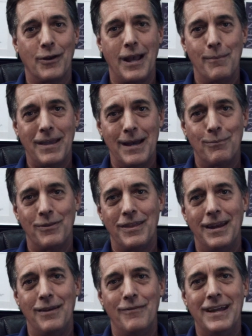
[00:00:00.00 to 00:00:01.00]
coming up with
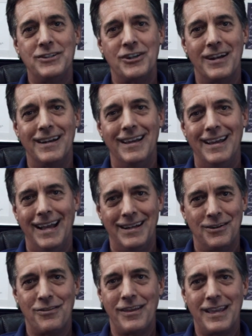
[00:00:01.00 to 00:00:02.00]
an invention and
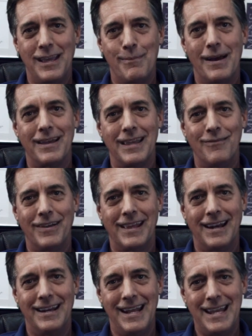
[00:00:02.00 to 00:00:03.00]
you're thinking about giving it
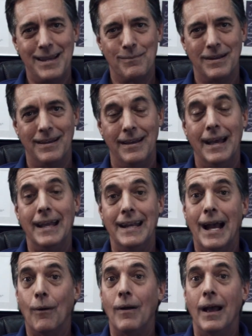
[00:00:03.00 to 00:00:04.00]
a name.
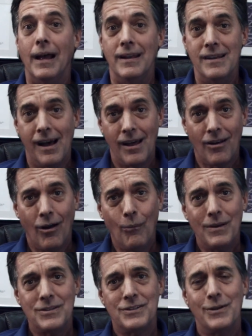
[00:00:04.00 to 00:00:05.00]
Now, not
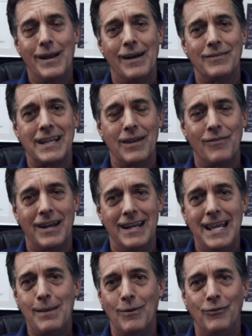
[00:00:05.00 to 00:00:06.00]
always do you have to give it a
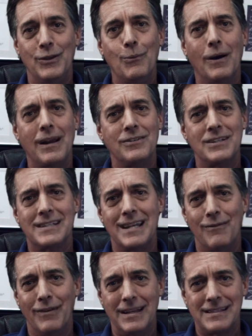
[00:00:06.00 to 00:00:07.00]
name. If you want to just
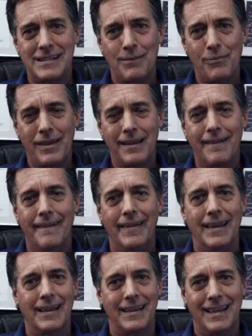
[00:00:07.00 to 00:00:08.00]
invent something,
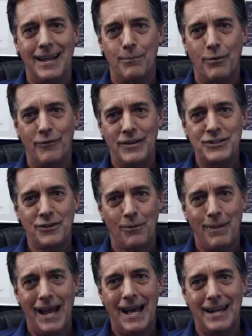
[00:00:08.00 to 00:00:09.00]
get a provisional
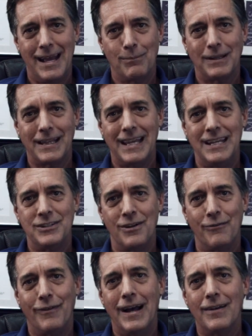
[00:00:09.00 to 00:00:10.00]
patent application
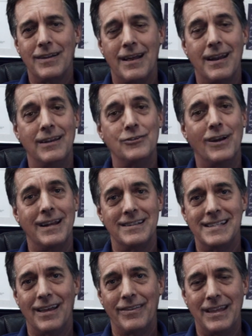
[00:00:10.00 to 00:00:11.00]
filed on it and try to
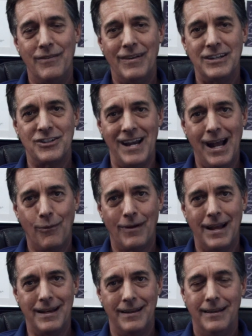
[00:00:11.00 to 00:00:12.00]
sell the invention outright.